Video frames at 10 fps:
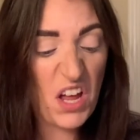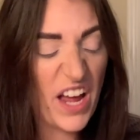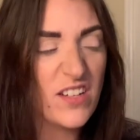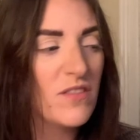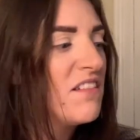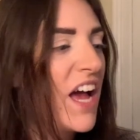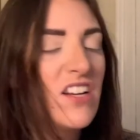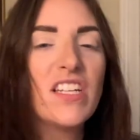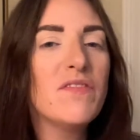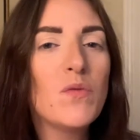I don't, I
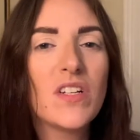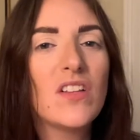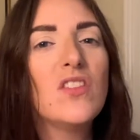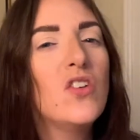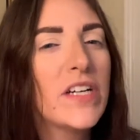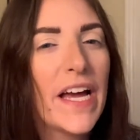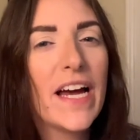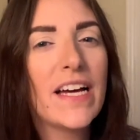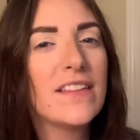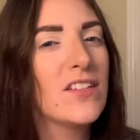don't even want to look
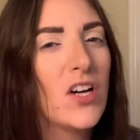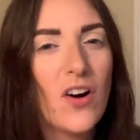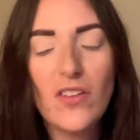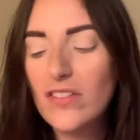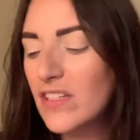at the colors.